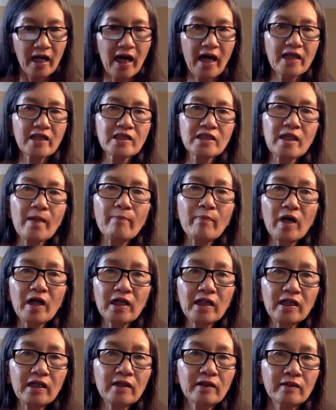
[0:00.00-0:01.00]
and
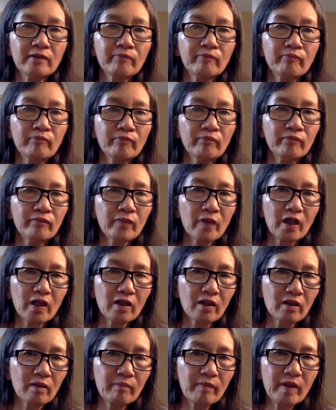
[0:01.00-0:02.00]
somebody
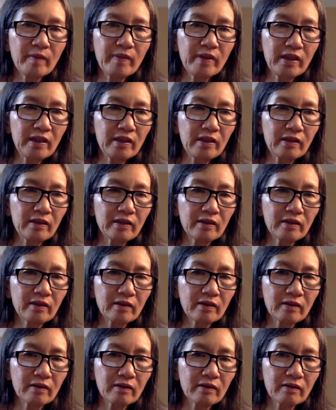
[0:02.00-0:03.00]
maybe
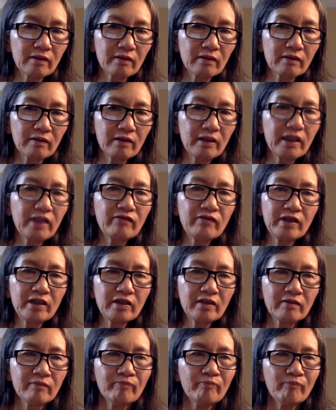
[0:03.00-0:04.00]

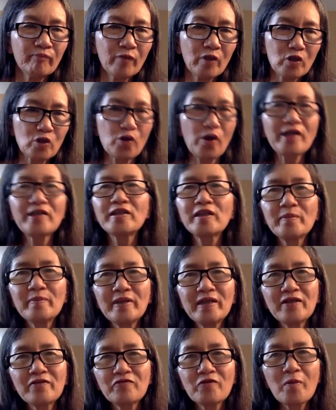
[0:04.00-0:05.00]
living 20
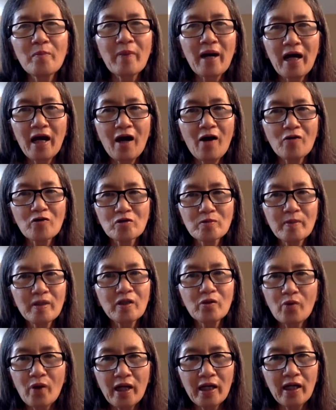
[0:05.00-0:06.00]
minutes from my house,
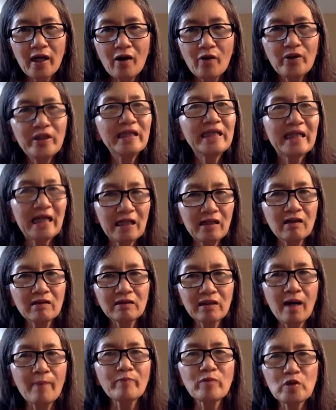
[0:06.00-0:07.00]
but right now he
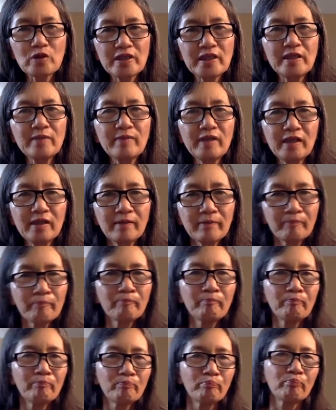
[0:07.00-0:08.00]
cannot come to see me.
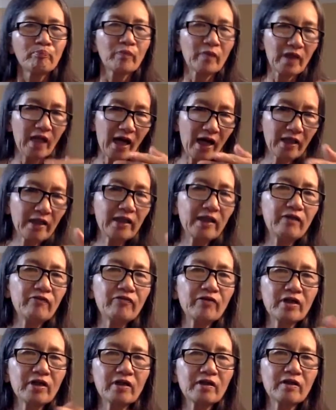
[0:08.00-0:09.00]
I
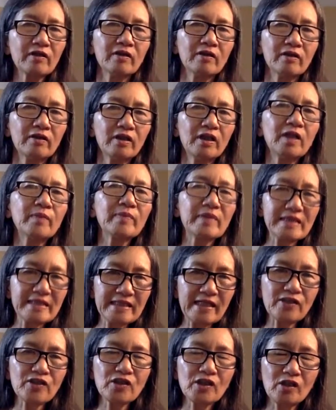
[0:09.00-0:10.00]
give him a
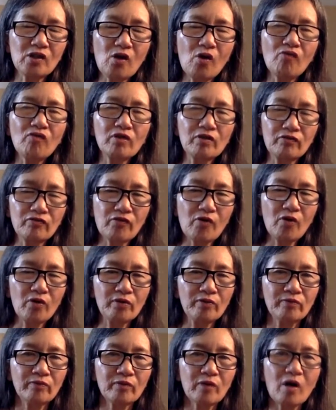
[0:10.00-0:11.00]
session over the
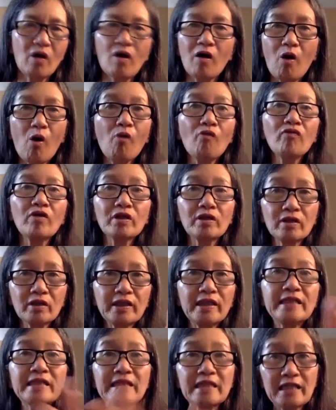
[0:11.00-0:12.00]
phone or over the
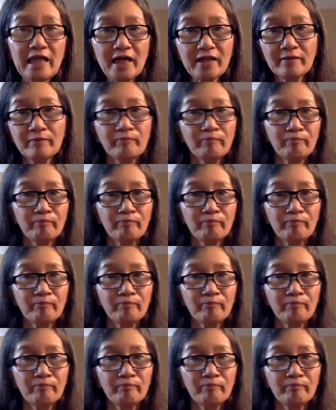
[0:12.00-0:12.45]
internet,